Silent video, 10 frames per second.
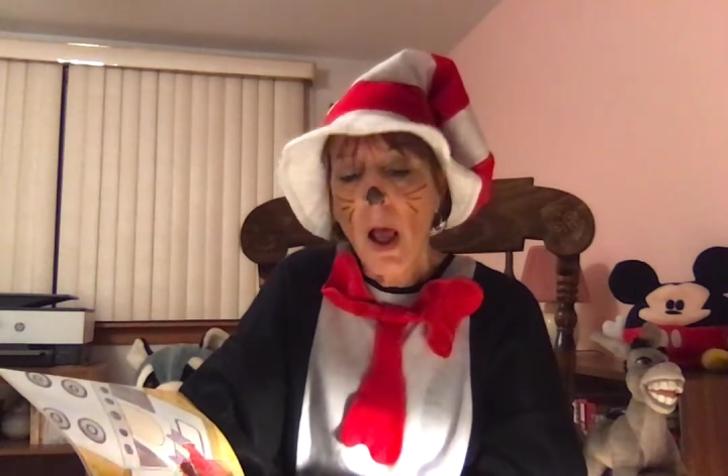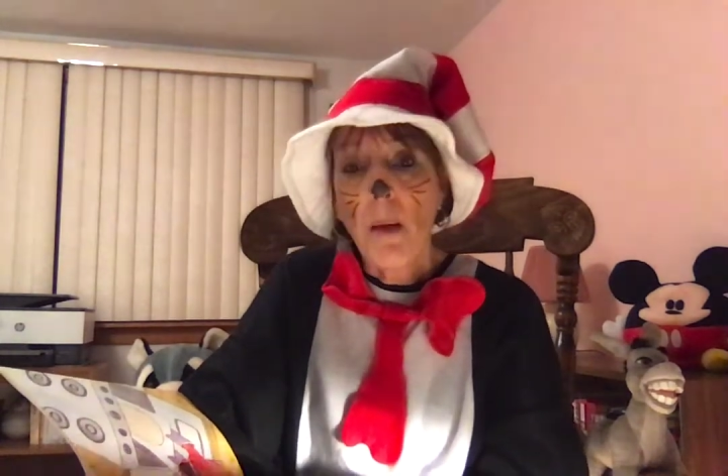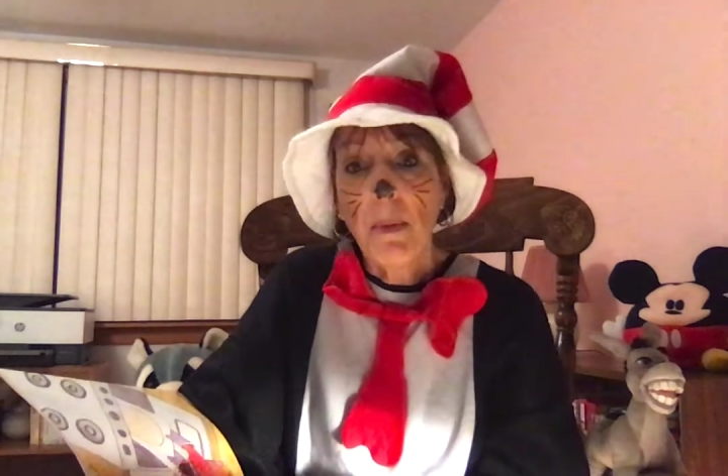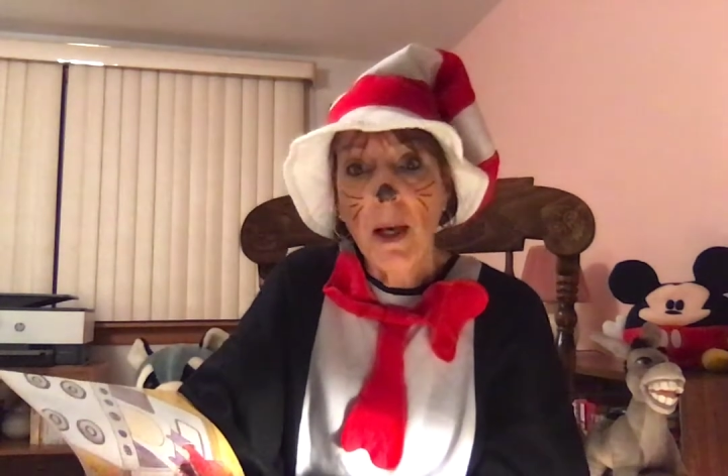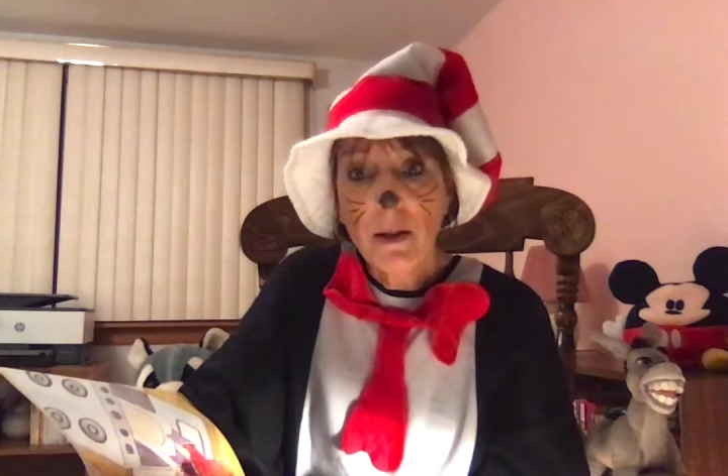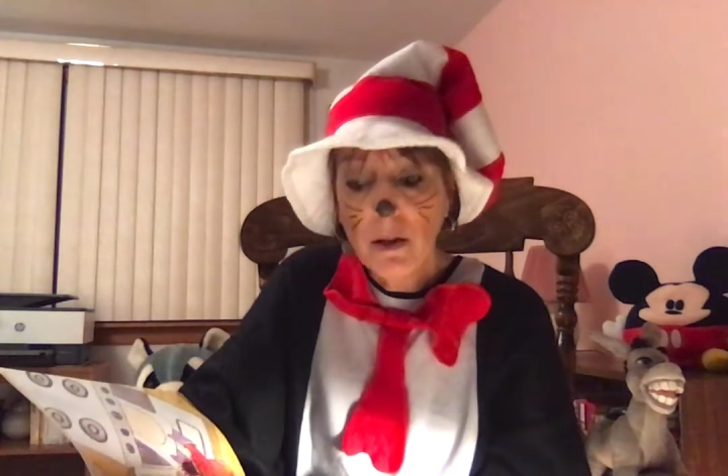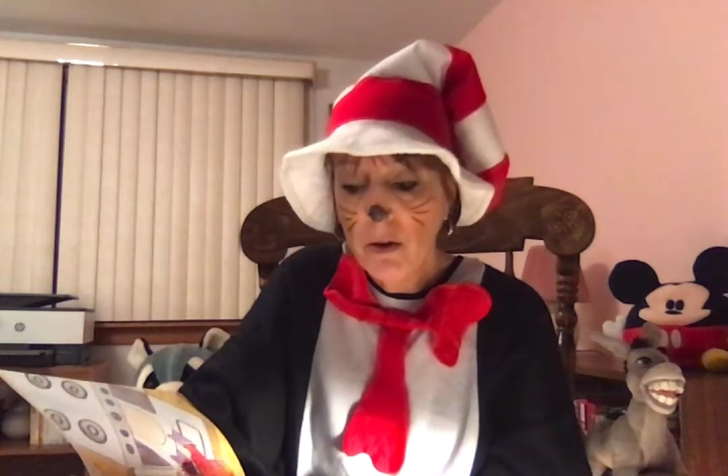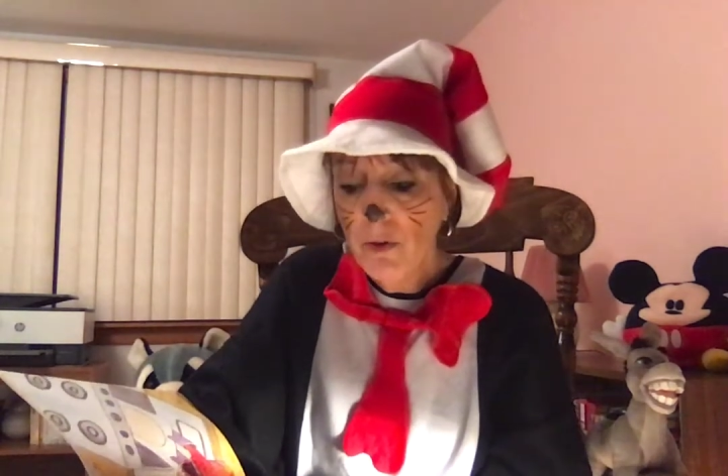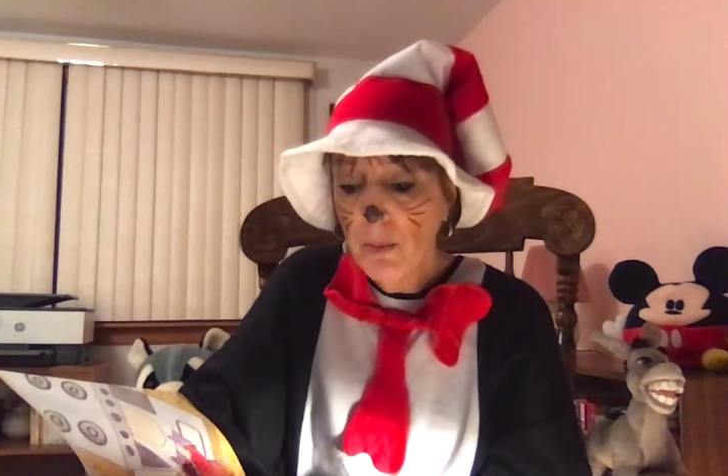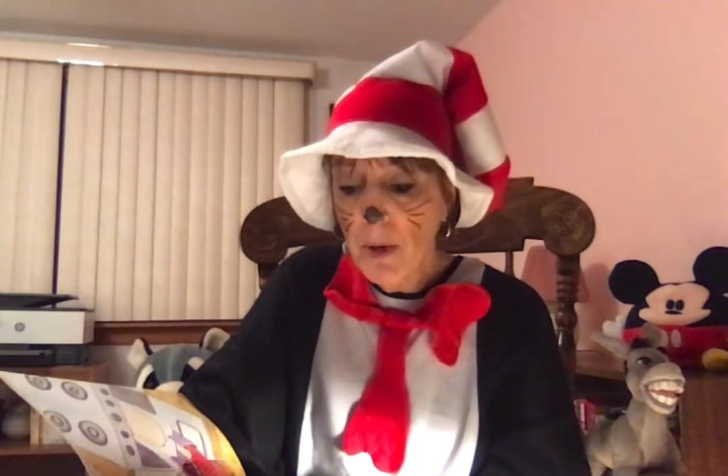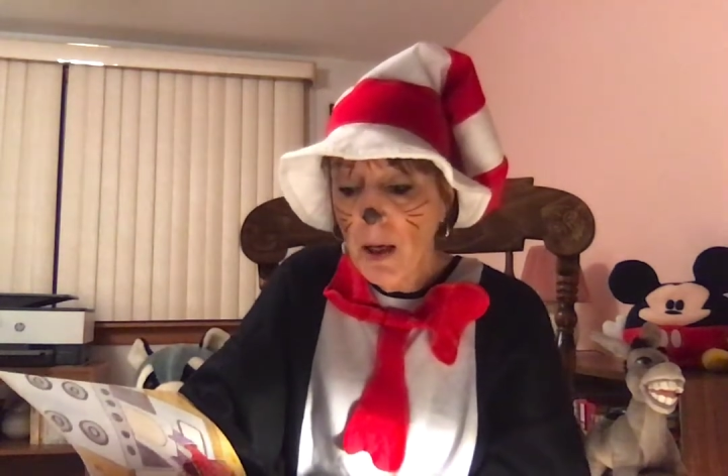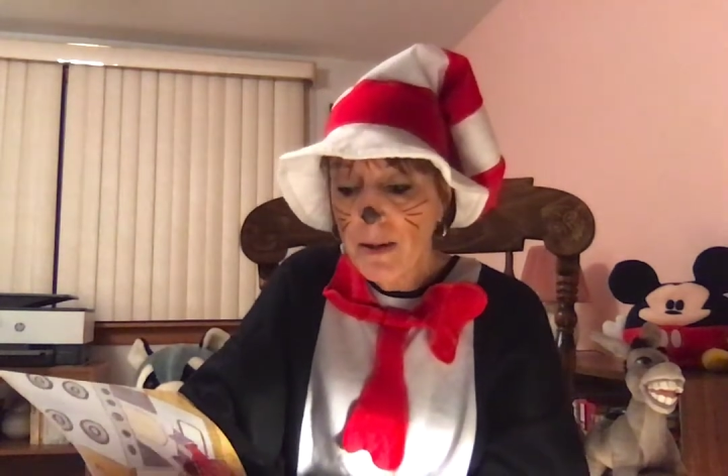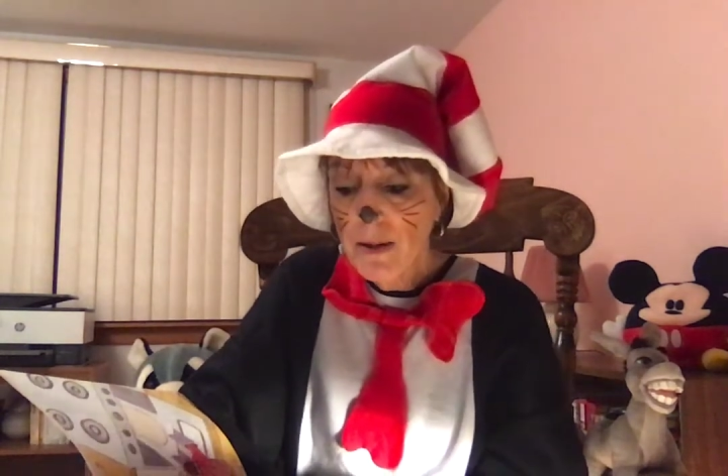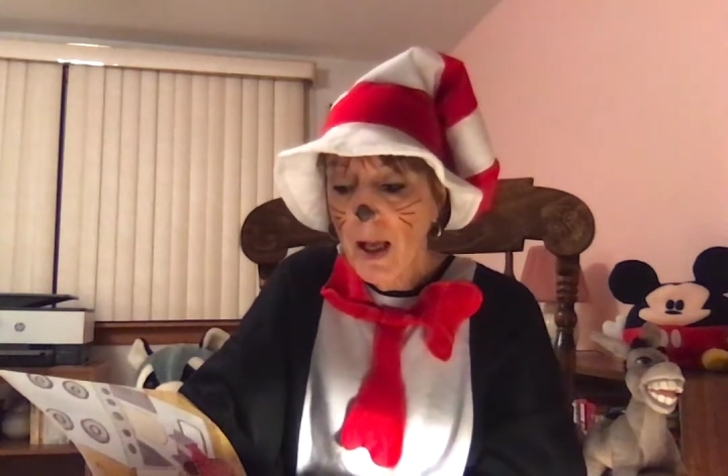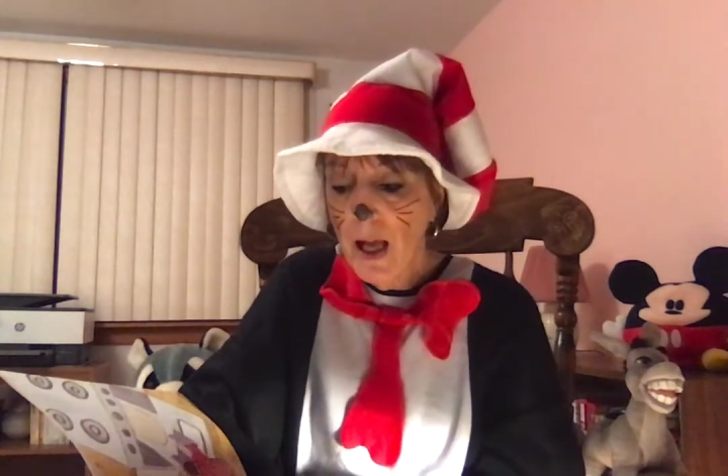Passover
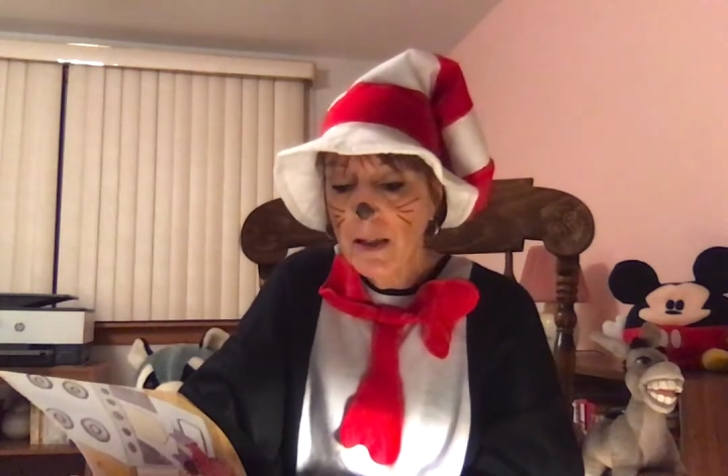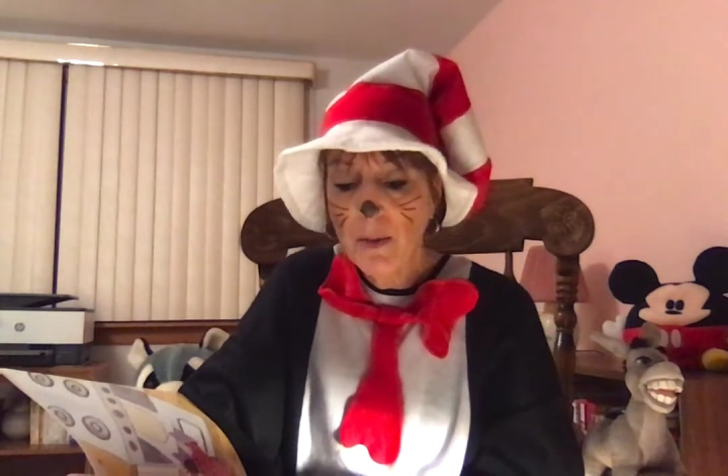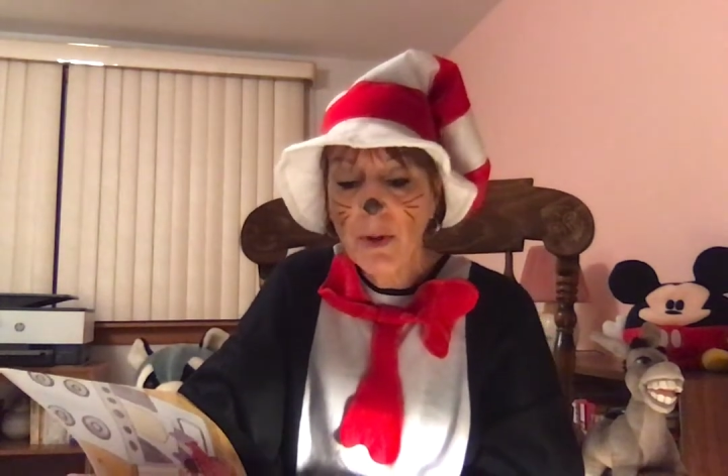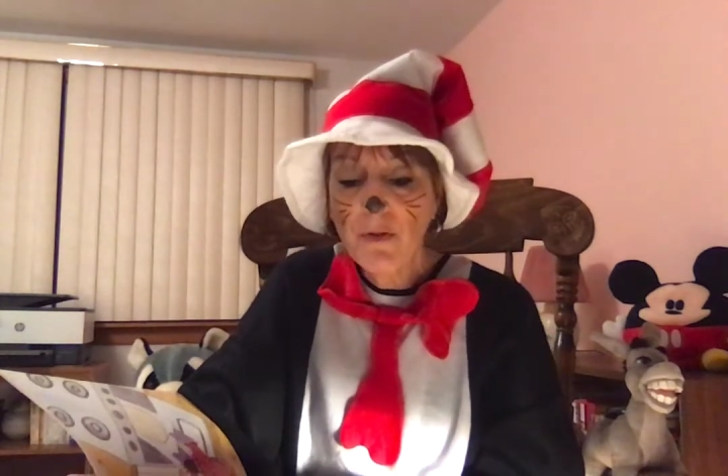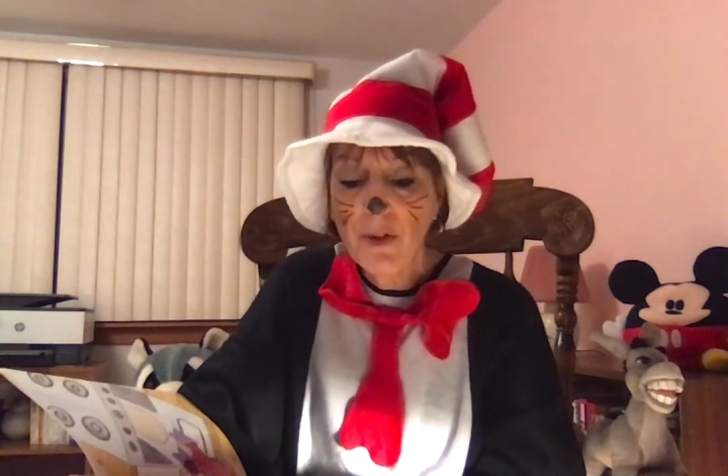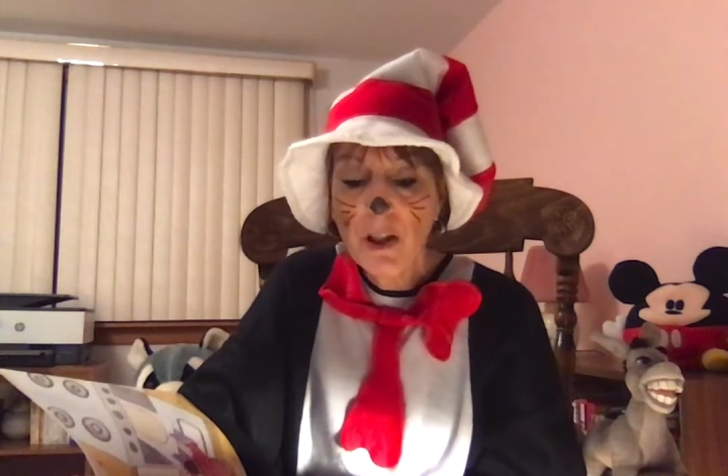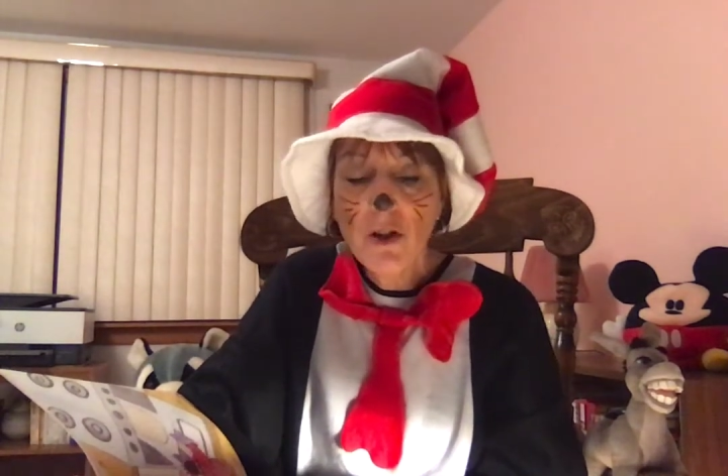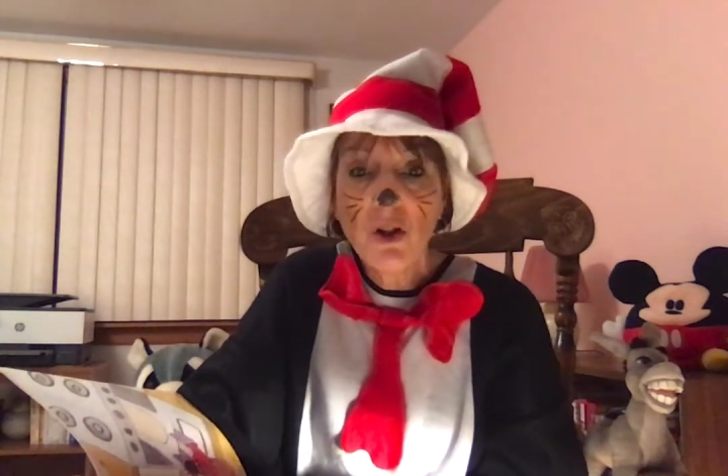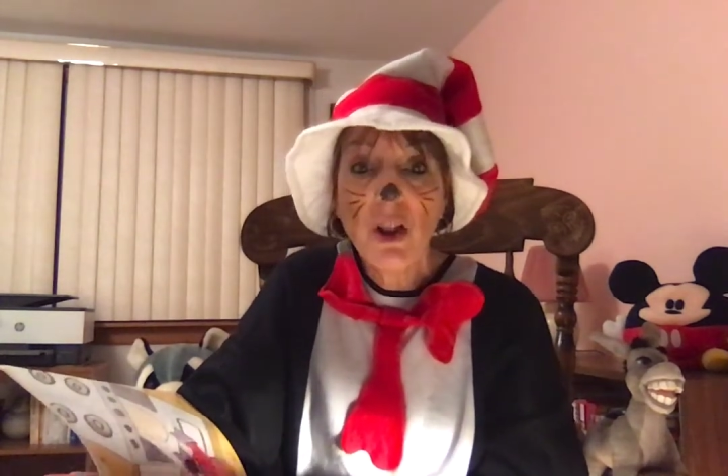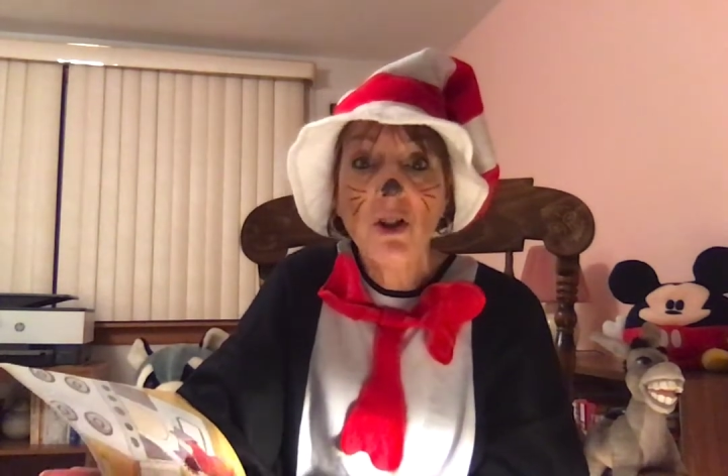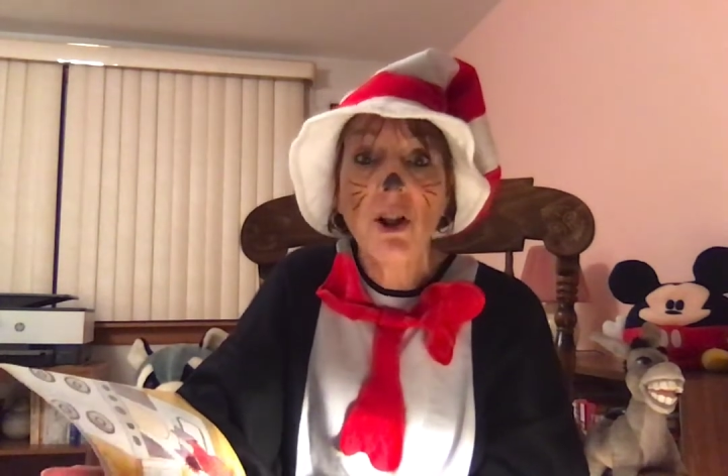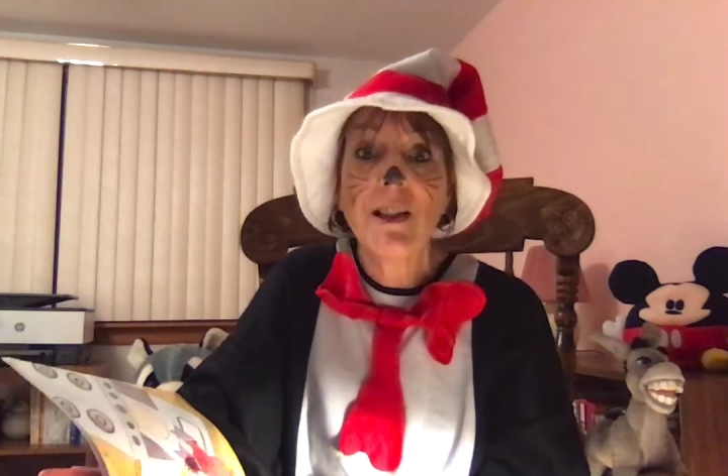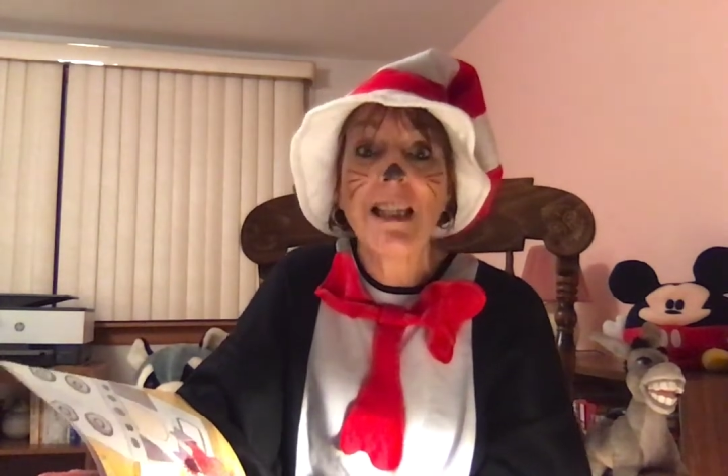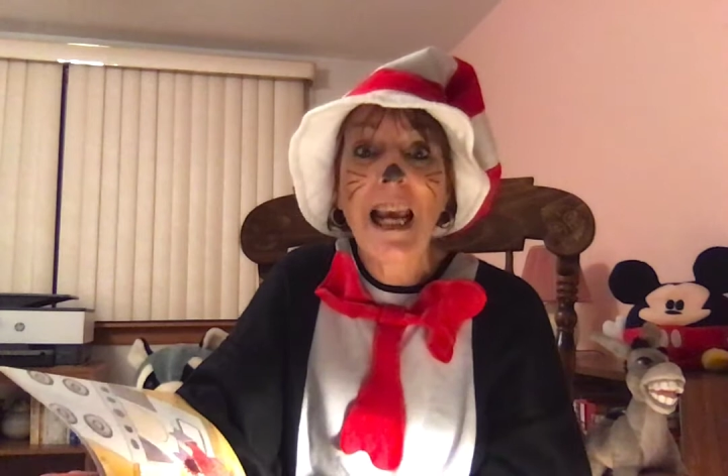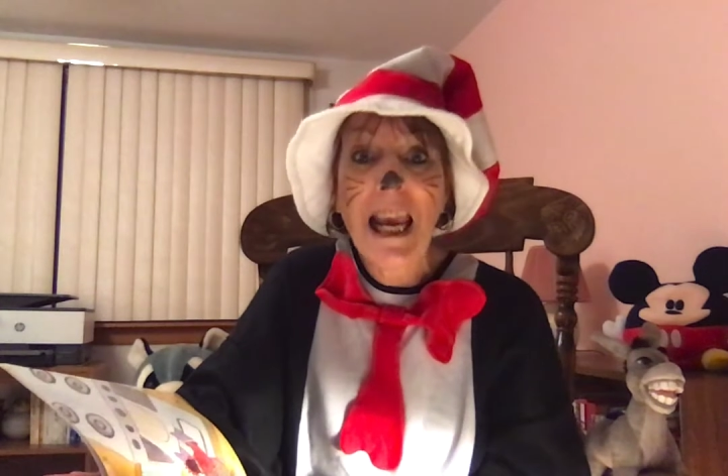matzah had to be finished in just